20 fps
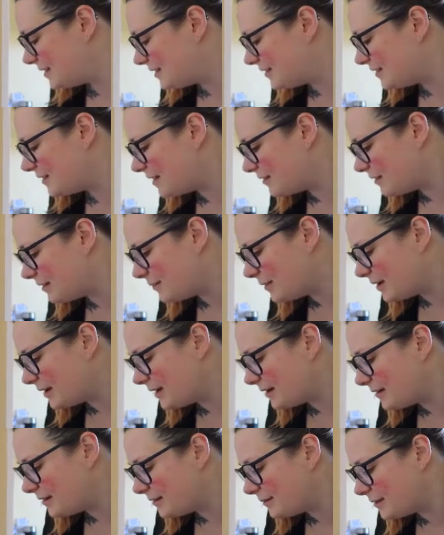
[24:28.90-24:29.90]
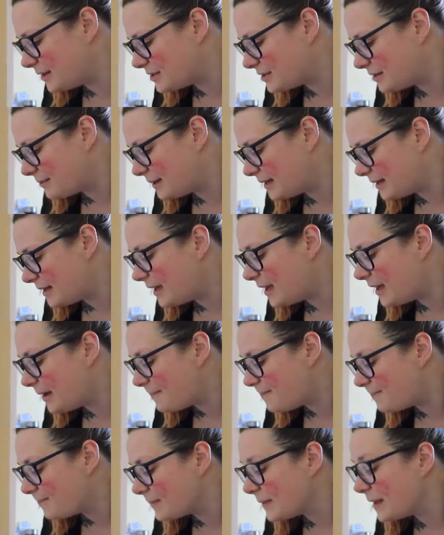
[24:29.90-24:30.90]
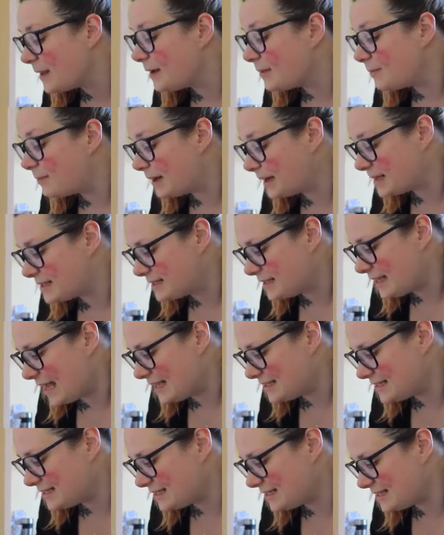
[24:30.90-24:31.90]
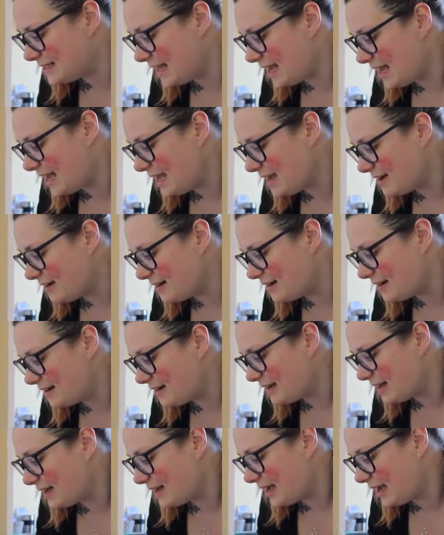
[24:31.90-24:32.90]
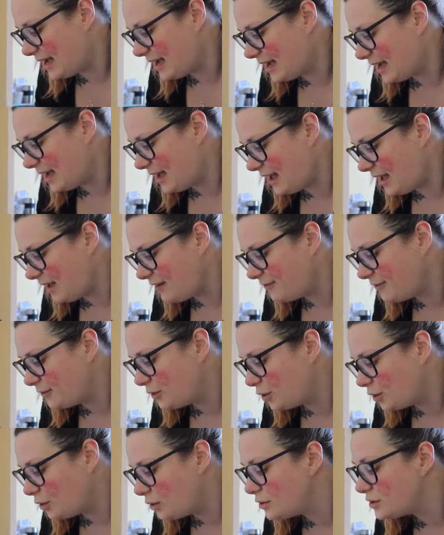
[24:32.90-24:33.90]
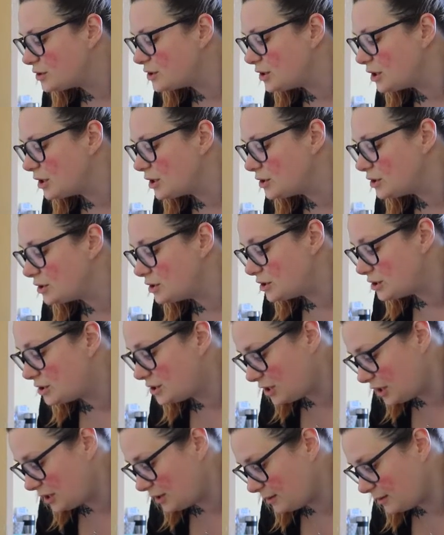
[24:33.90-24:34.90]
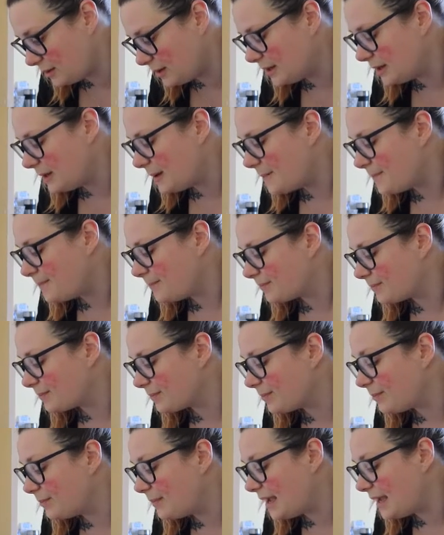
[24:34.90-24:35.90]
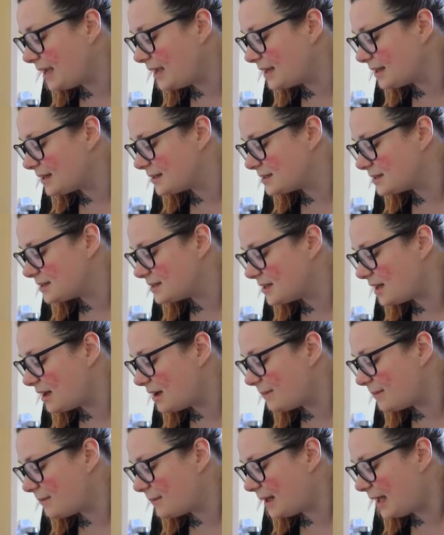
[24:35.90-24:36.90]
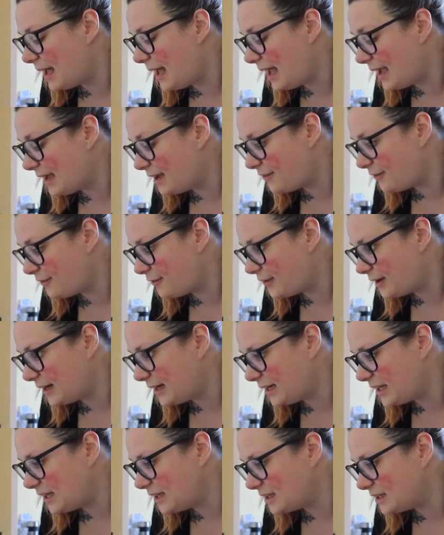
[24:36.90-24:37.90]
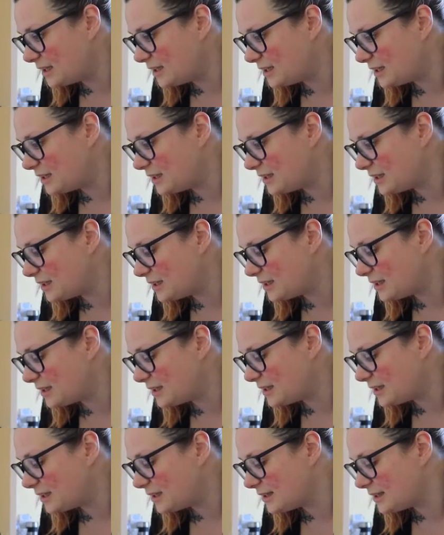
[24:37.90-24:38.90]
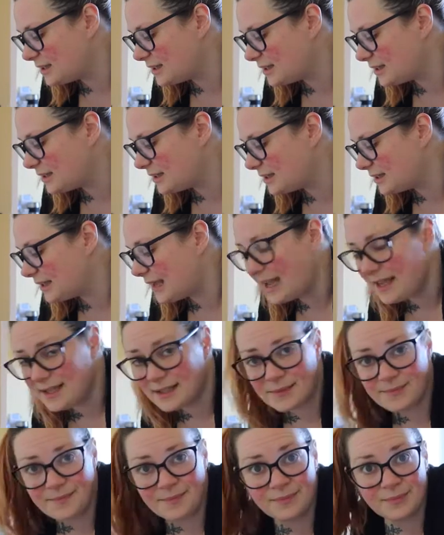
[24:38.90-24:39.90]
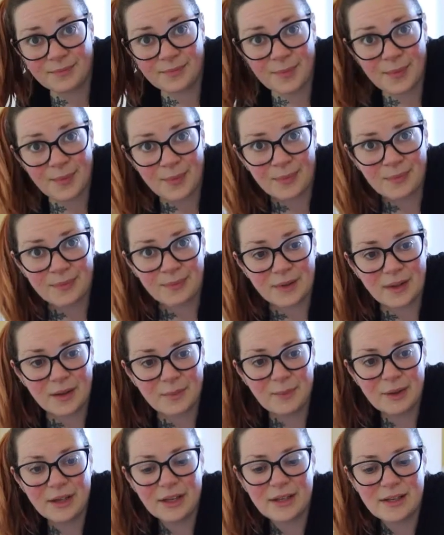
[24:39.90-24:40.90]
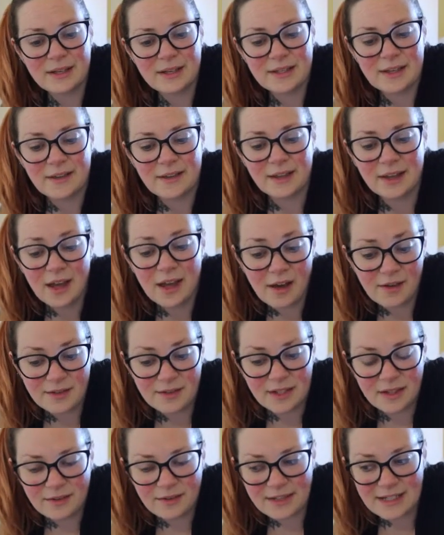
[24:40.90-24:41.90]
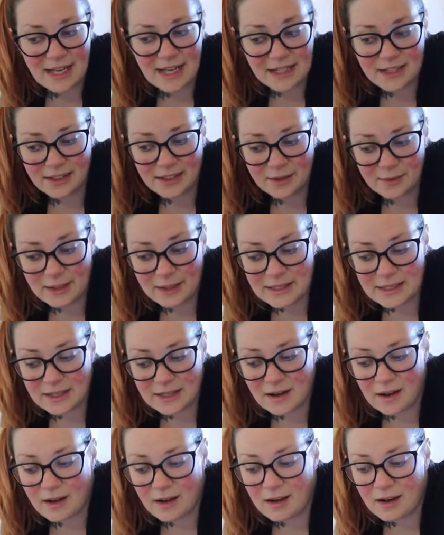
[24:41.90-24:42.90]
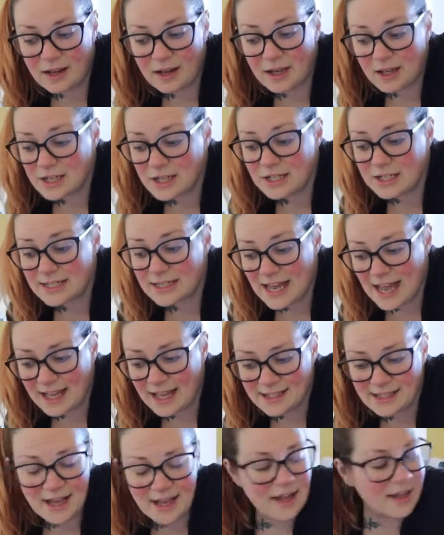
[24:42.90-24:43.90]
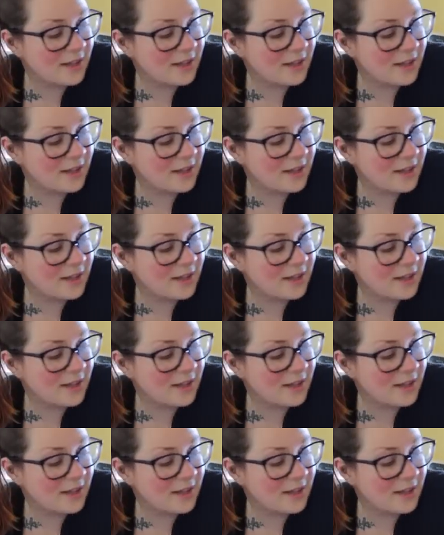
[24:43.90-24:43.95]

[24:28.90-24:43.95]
No, I might try and peel it. But yes, today I have got to make some egg-free cakes, because the girls that are attending the wedding are allergic to eggs.